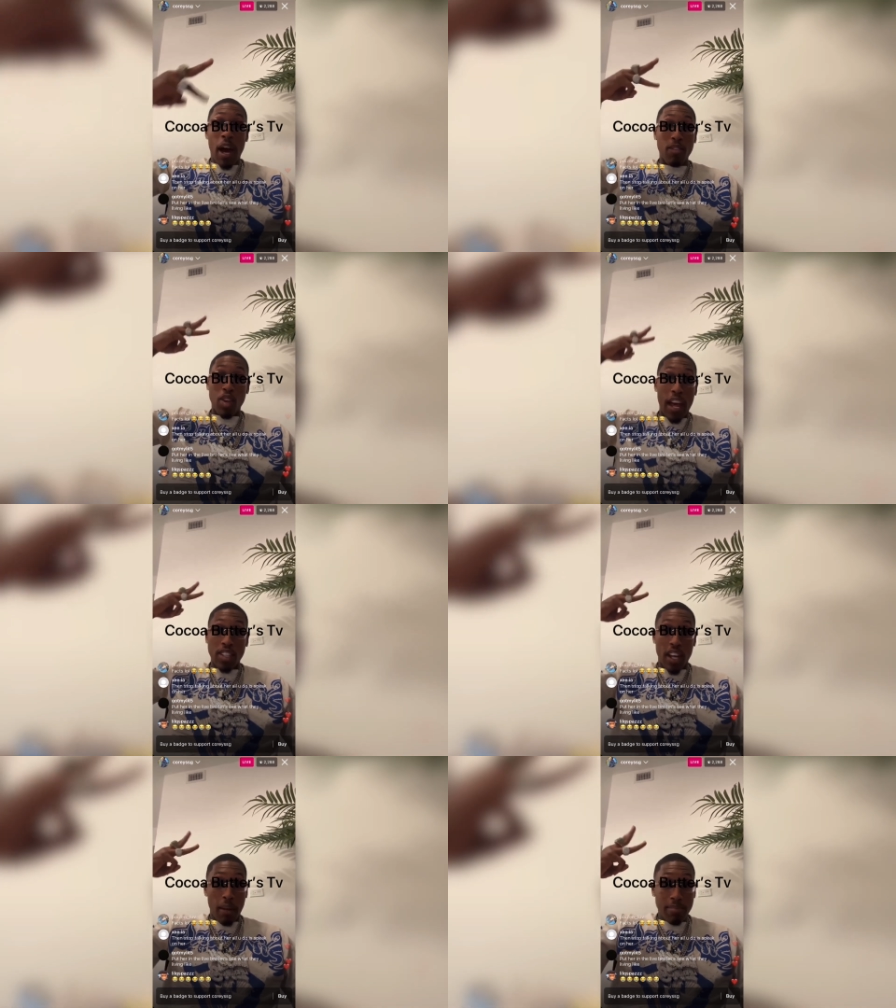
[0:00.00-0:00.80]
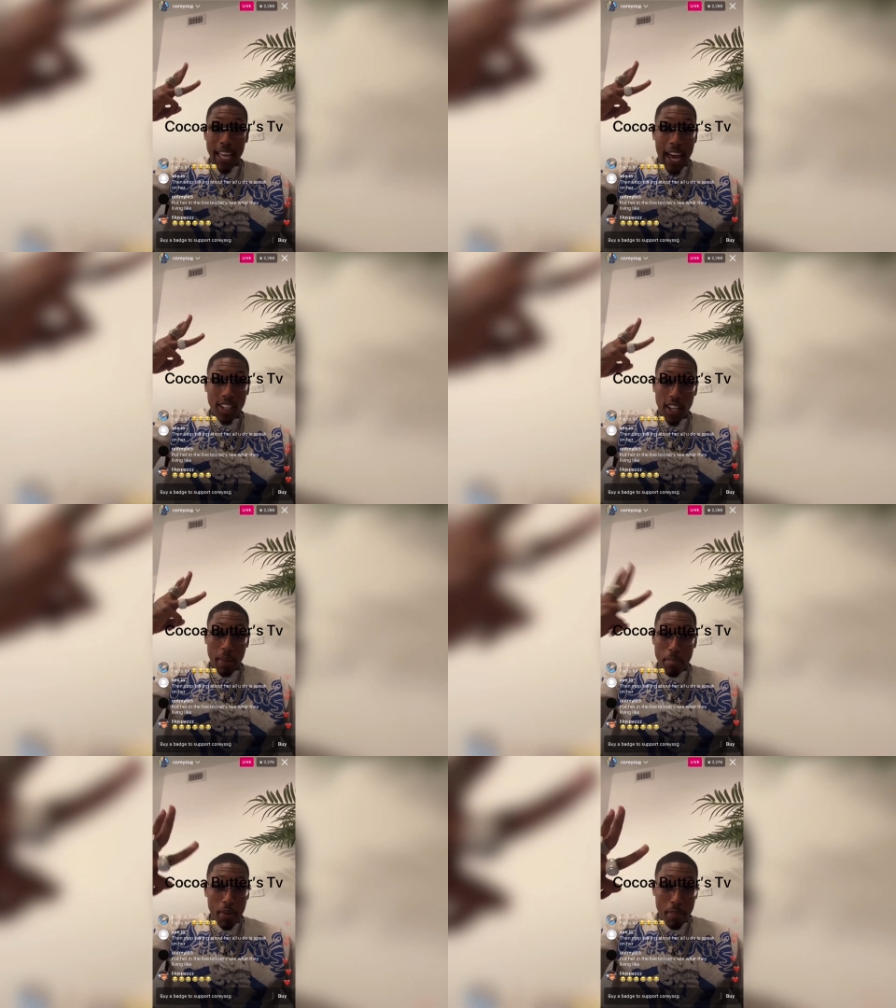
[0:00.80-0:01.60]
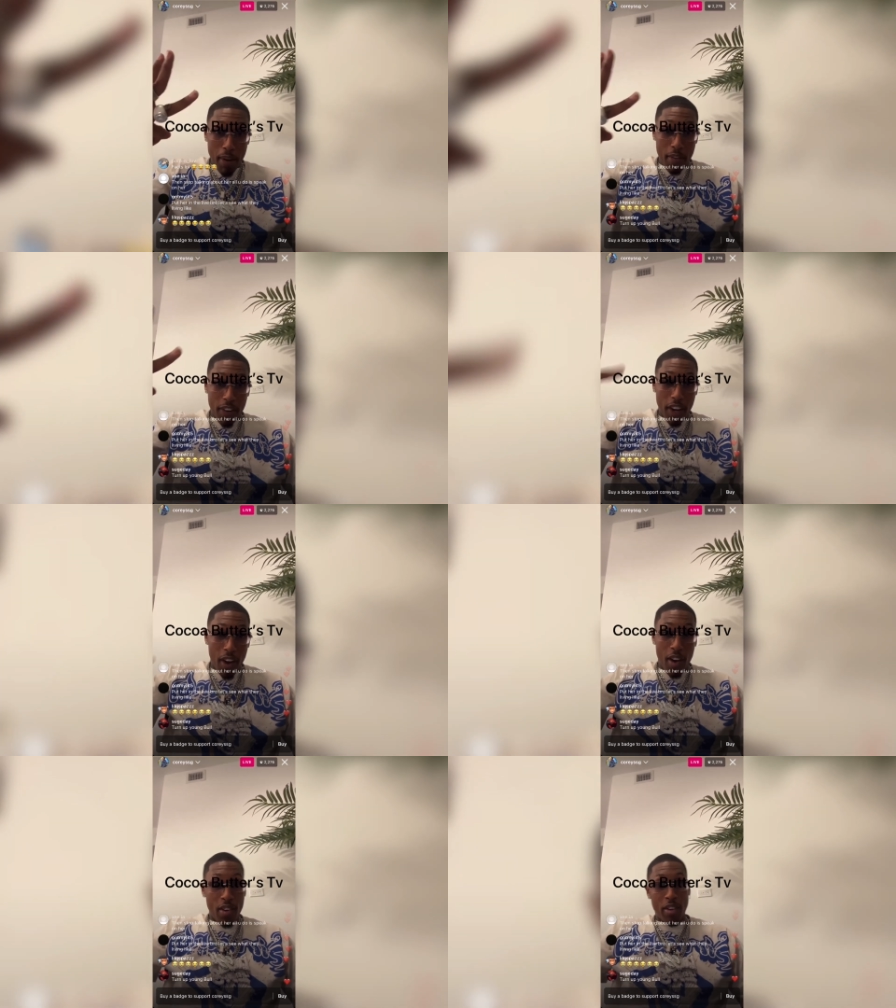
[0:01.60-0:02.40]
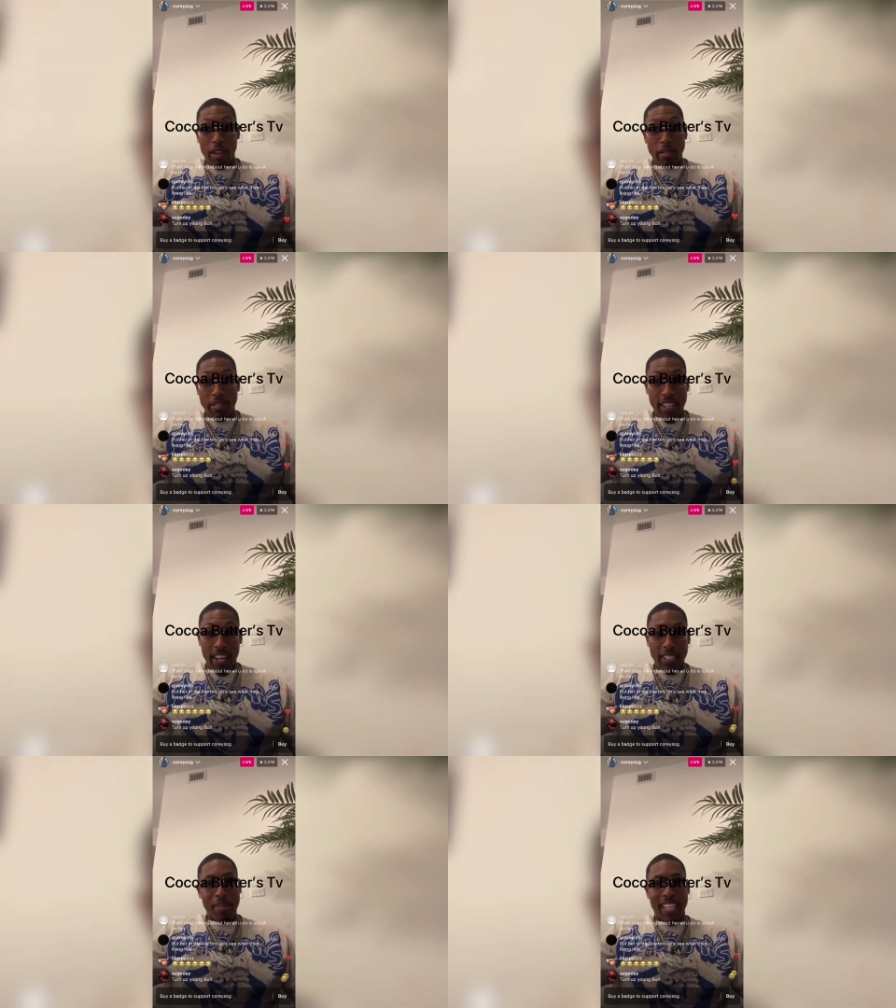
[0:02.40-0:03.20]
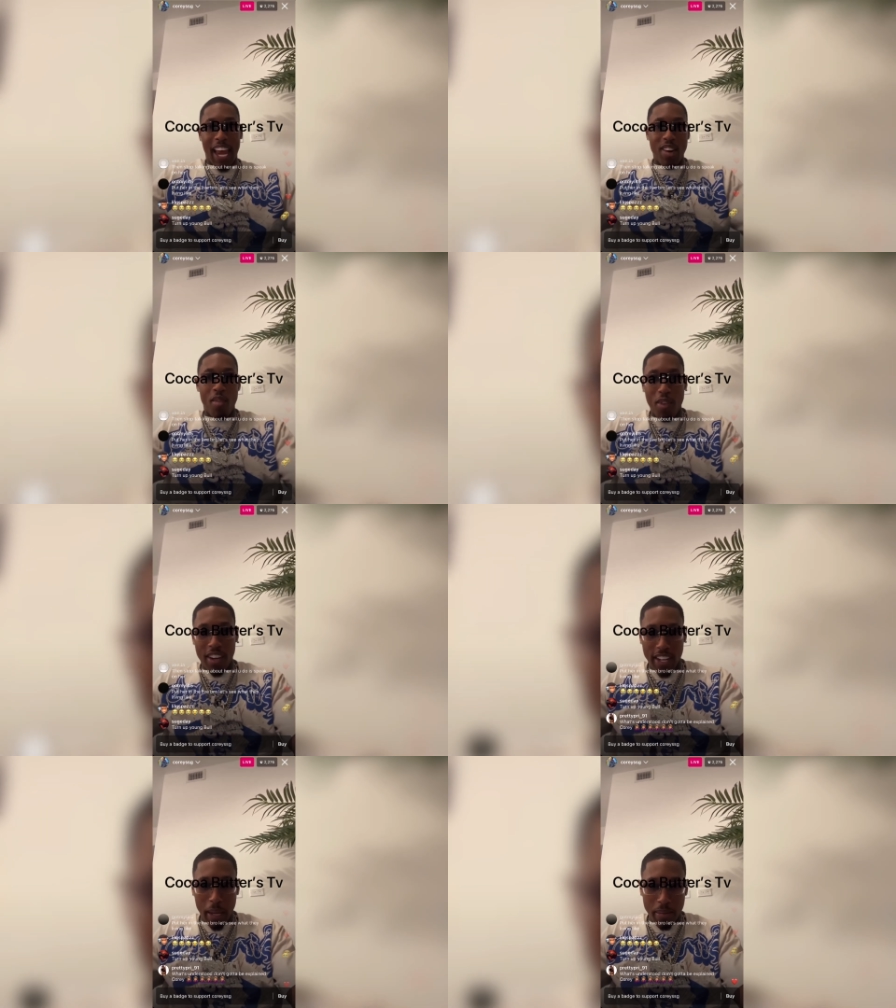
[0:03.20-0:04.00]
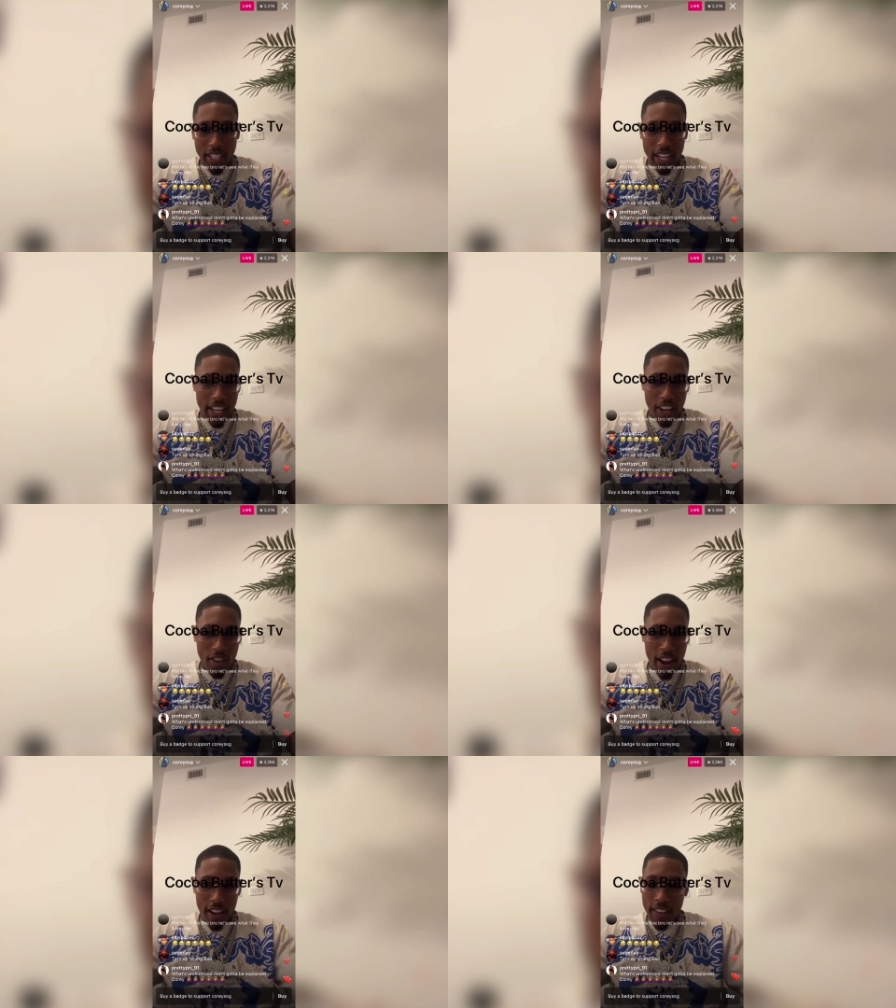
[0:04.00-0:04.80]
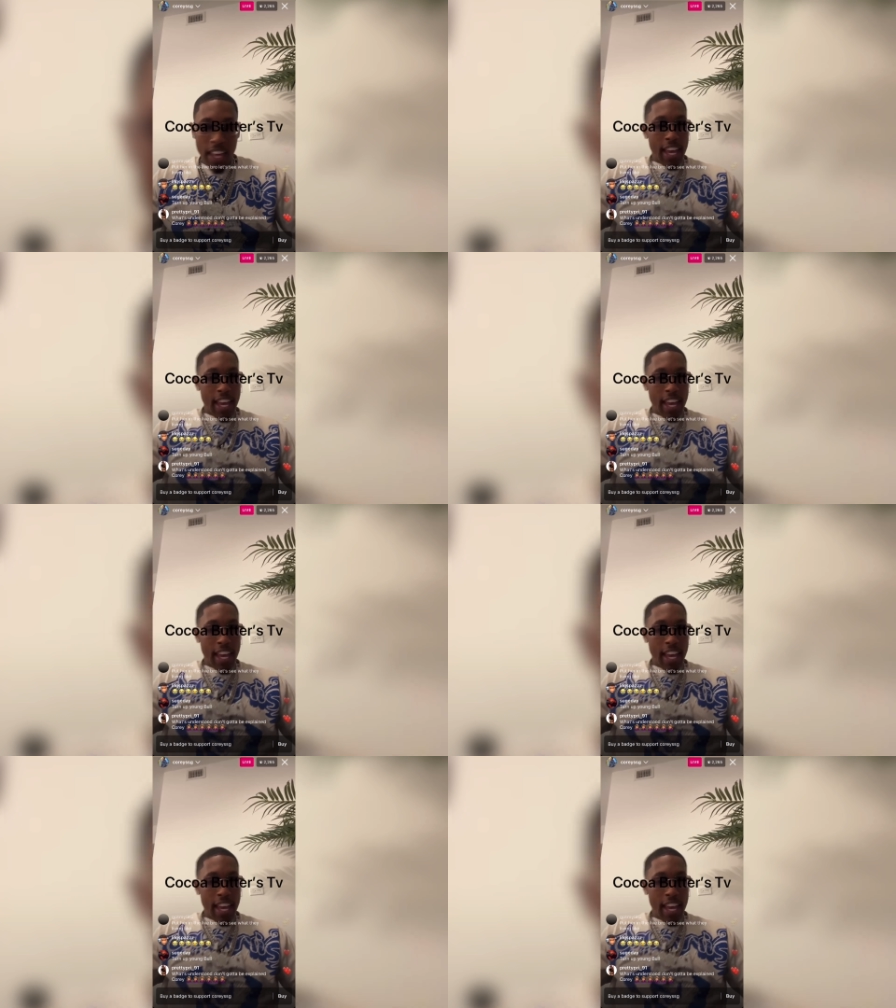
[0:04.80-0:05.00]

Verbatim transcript: I'm trying to try, I'm tired of trying to put a motherfucker on. You know what I'm saying? Somebody said, ain't no real nigga come to the end of crying.